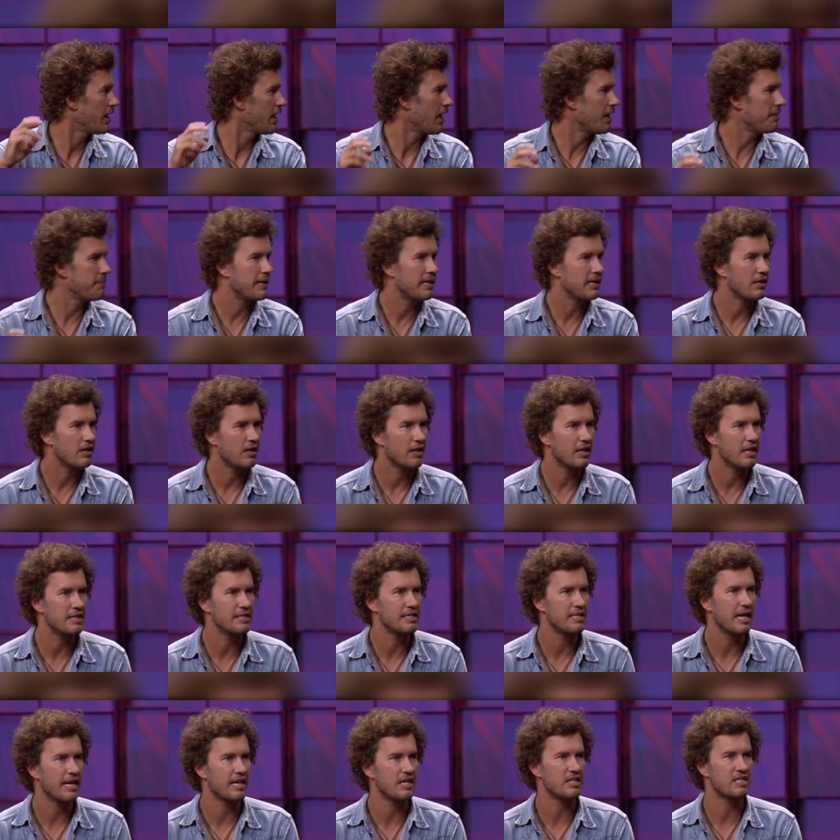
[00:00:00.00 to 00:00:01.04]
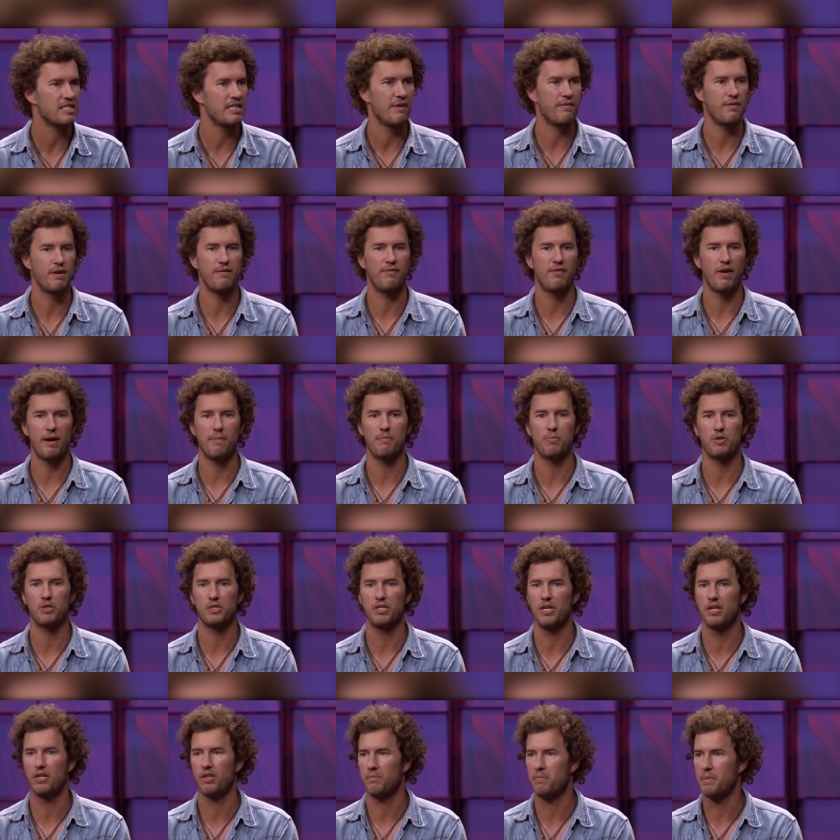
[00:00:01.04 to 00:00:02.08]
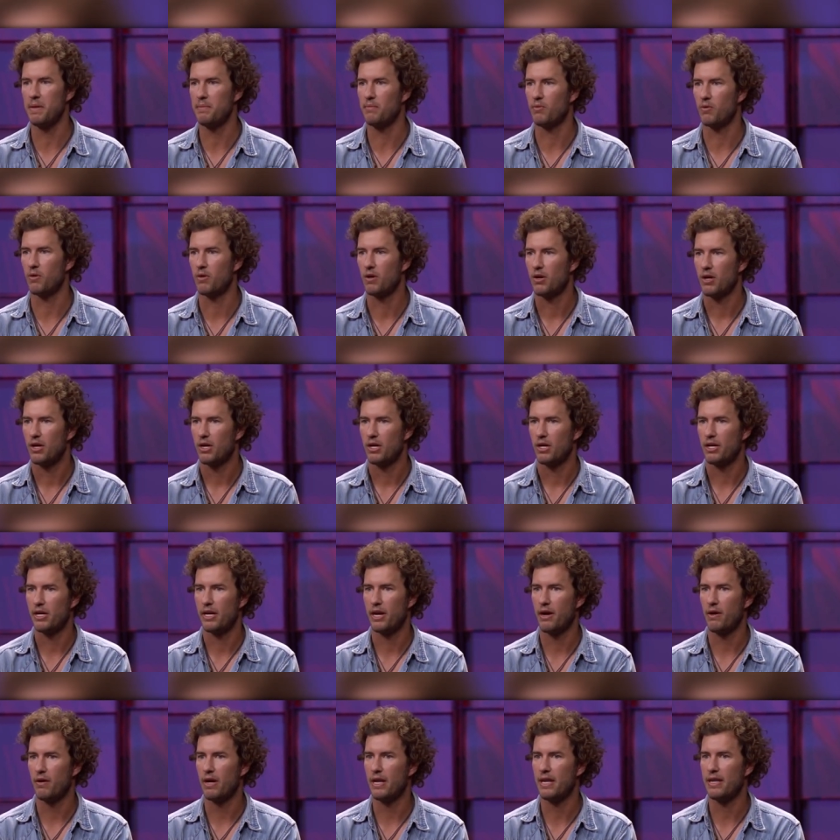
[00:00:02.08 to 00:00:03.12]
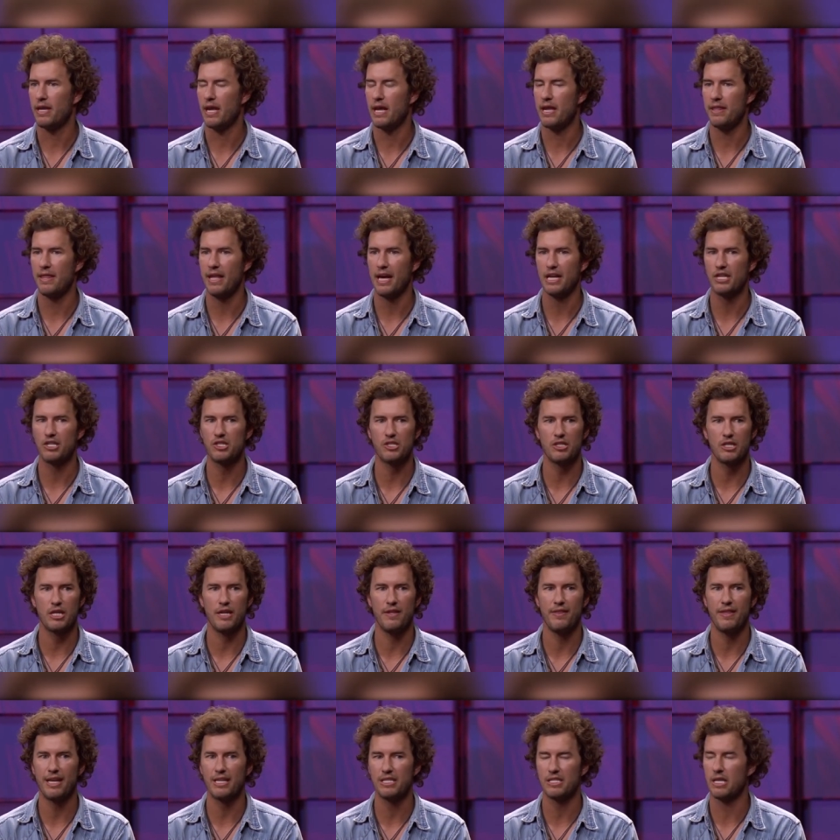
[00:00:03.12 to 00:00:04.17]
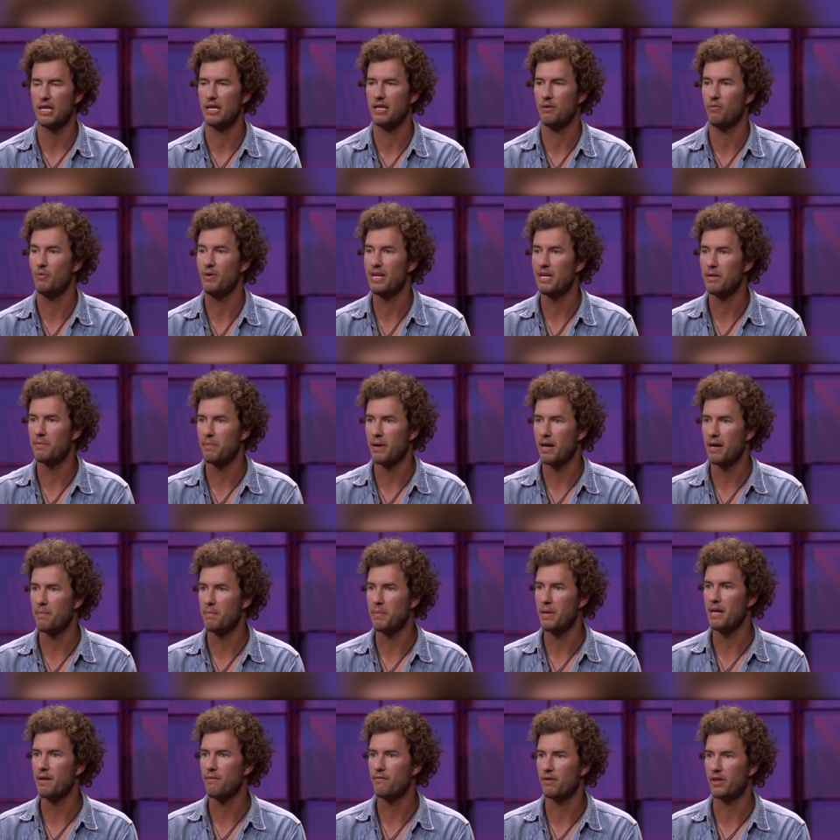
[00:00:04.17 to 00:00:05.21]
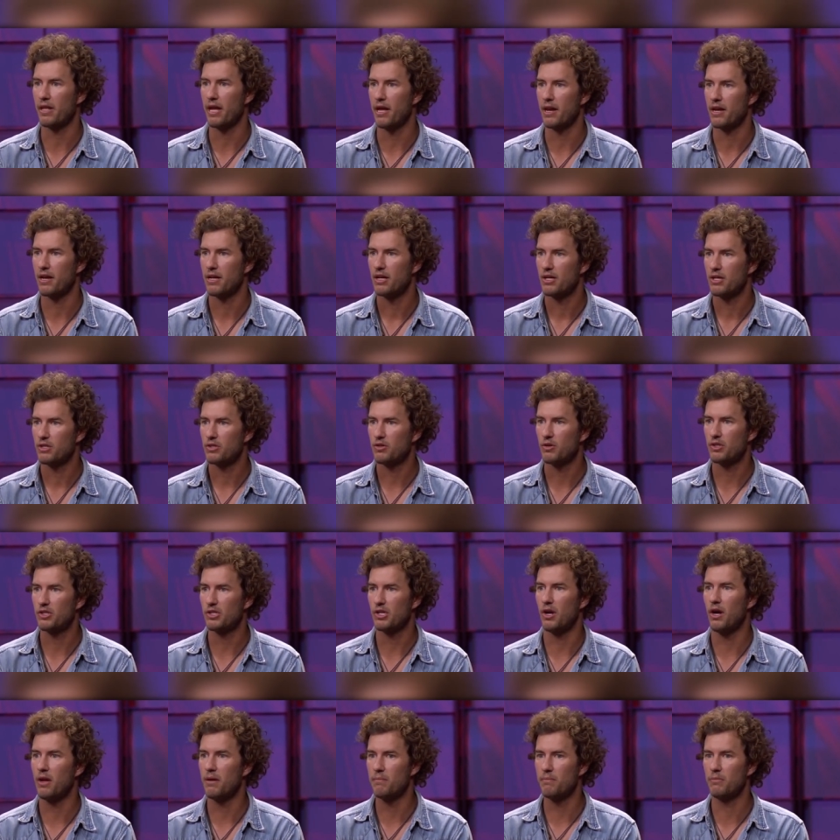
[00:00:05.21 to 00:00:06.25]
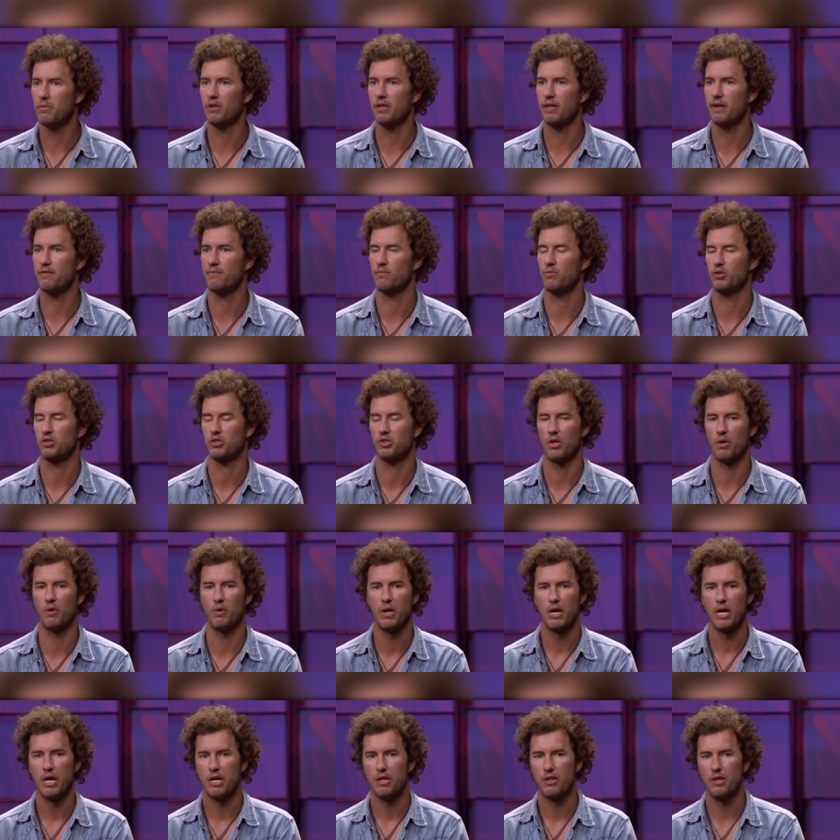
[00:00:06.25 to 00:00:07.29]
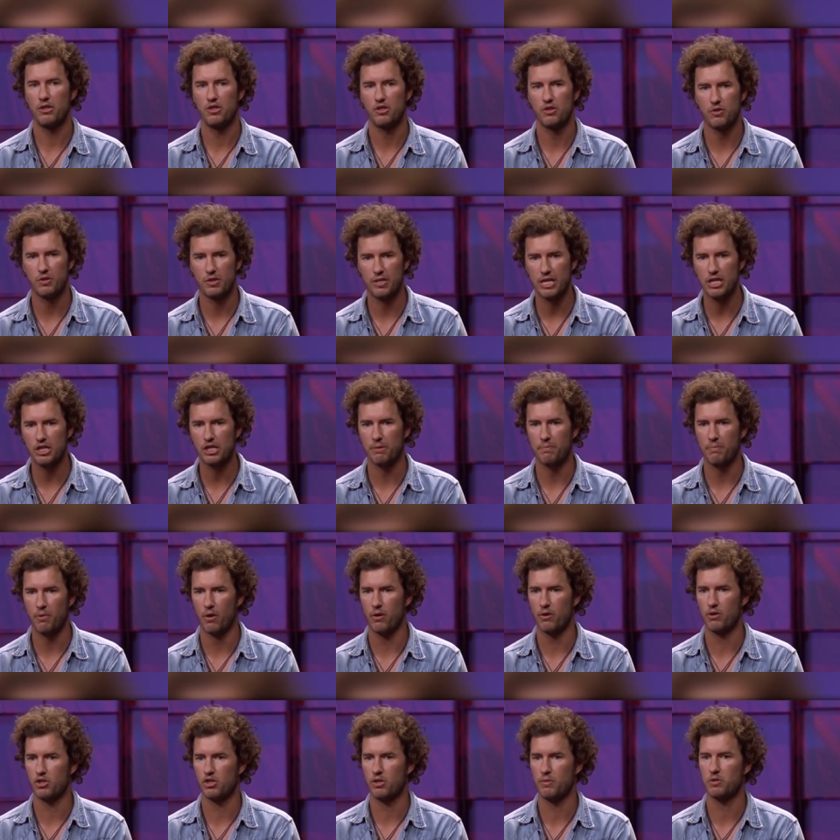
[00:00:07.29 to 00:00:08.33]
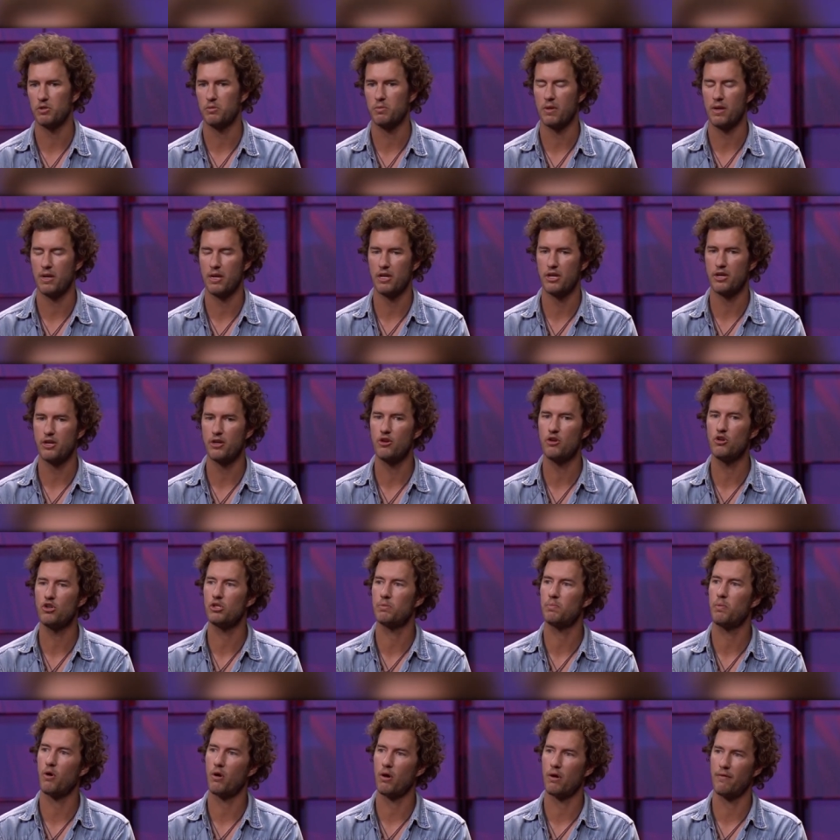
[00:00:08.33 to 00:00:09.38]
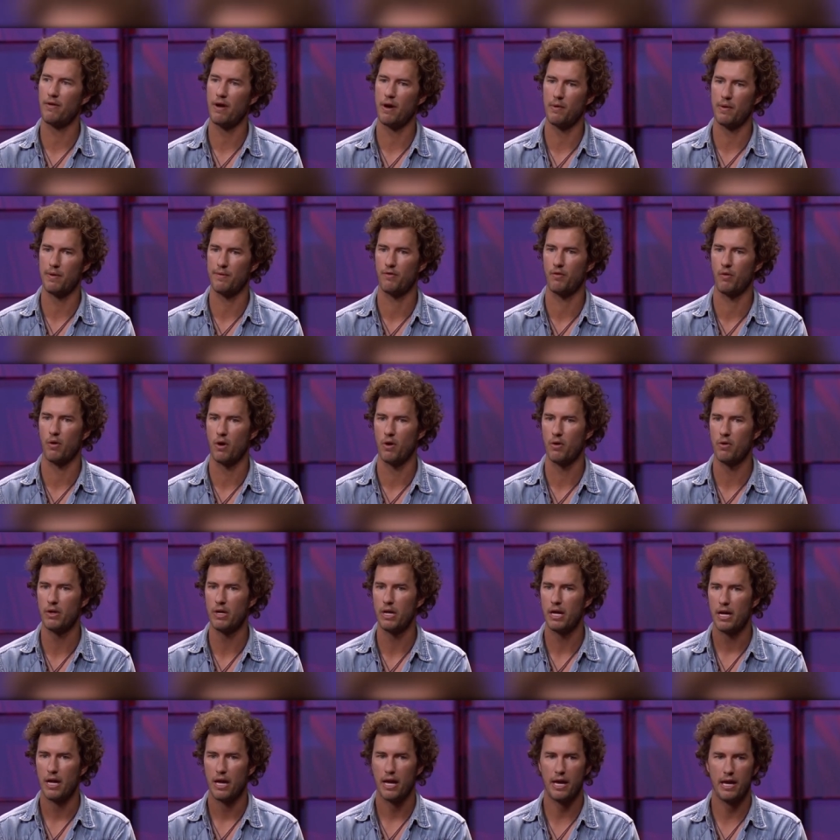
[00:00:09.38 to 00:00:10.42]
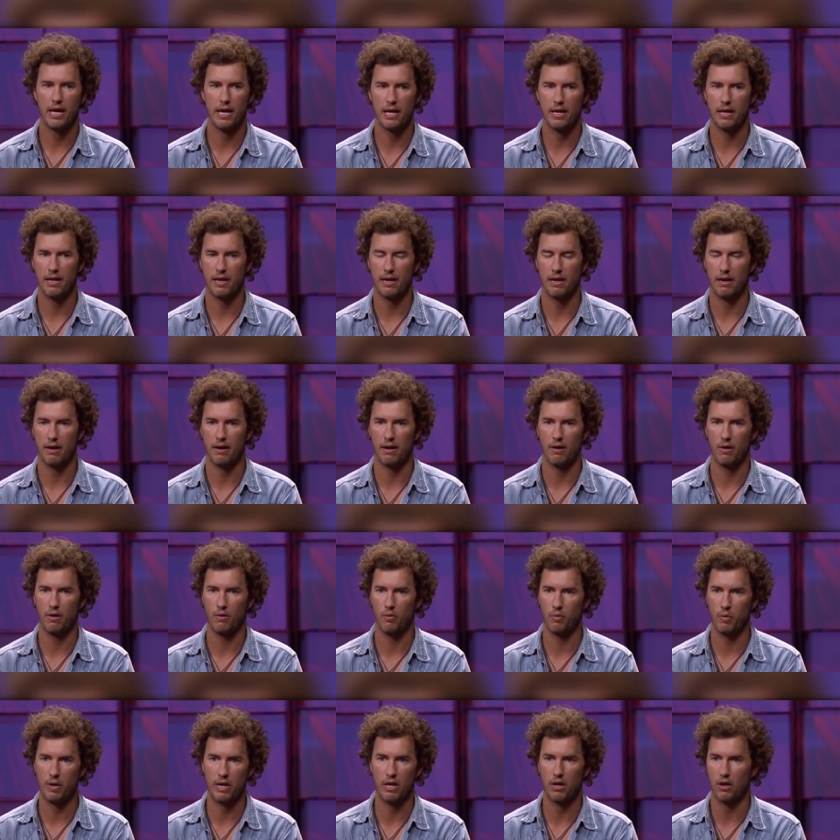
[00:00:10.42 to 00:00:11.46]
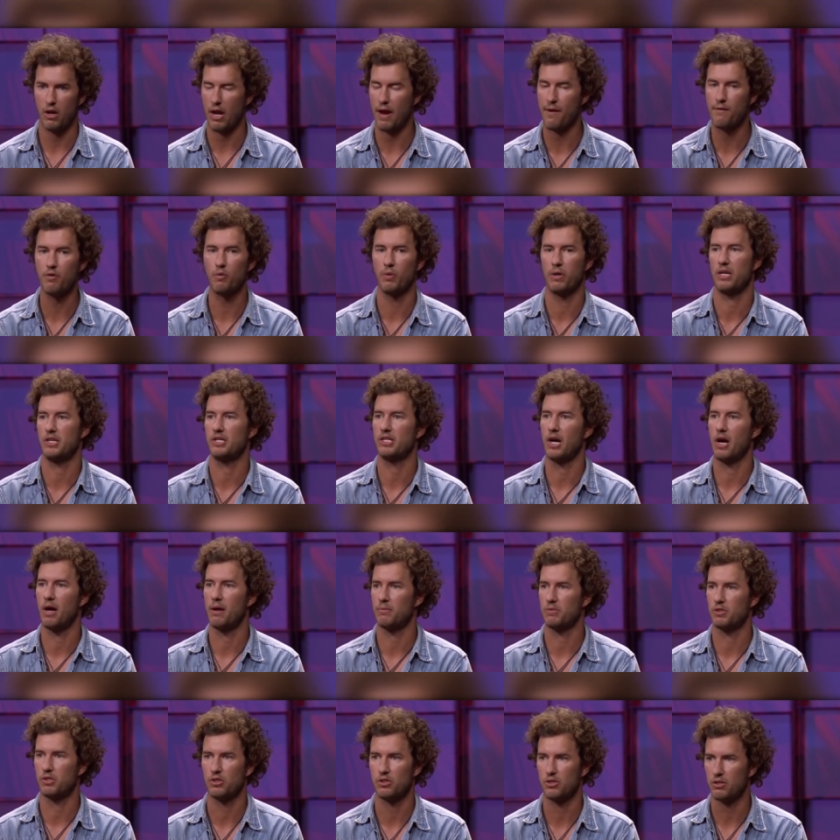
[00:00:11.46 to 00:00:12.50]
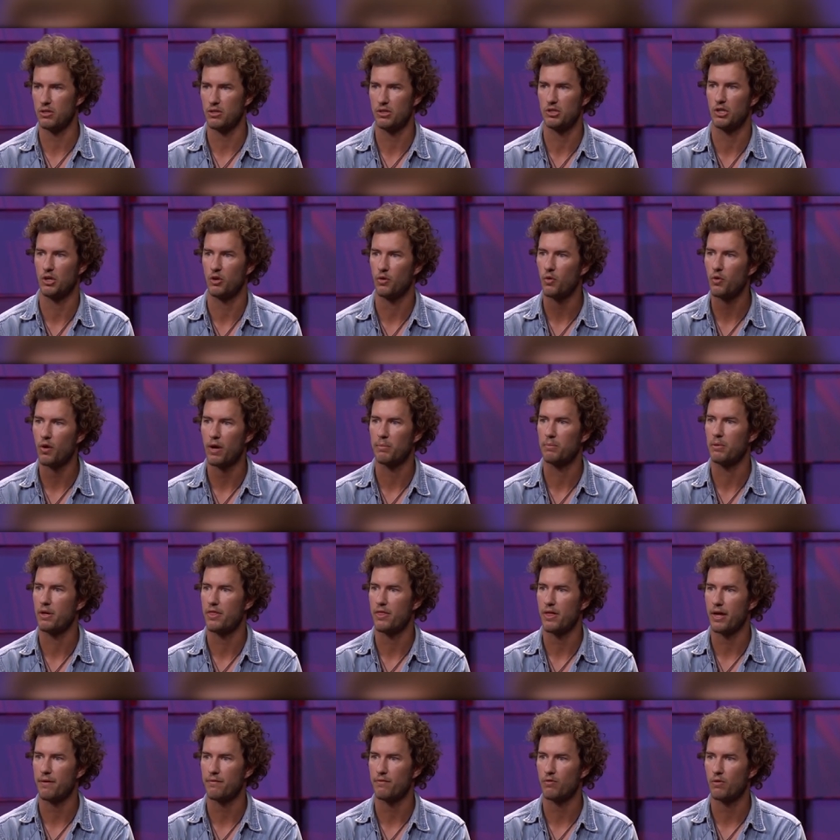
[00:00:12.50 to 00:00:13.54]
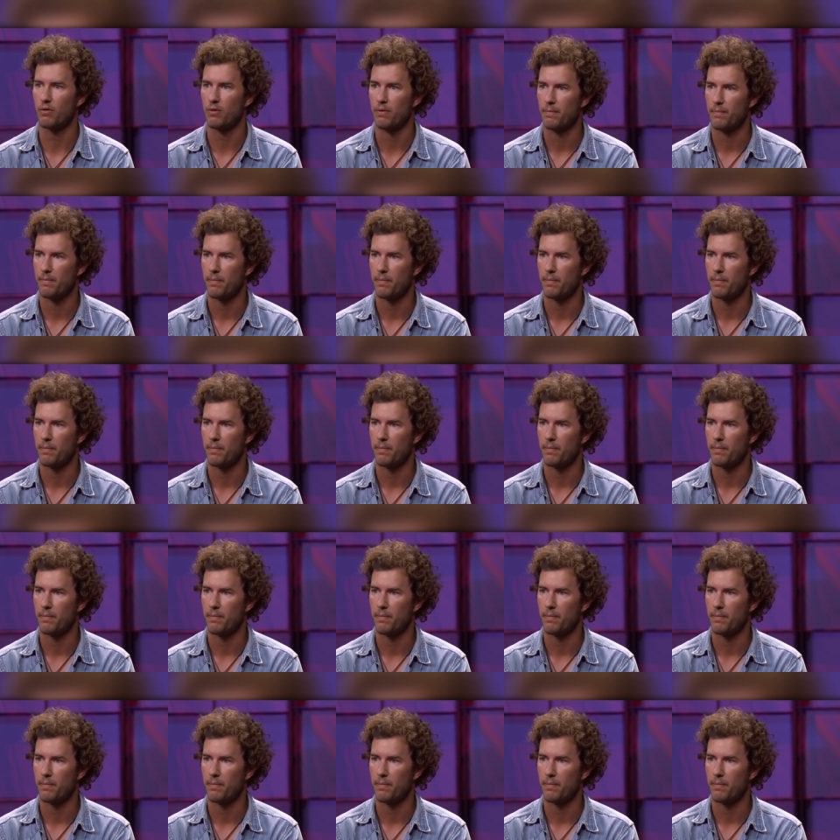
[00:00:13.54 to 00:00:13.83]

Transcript: I mean, it's like 75% of the people, you know? And, and that's, and that's, and we didn't pay a penny for that. So it's unbelievable. So the strategic partnership's been a huge part of how we've grown, and we, everyone at Tom's is, is incredibly thankful.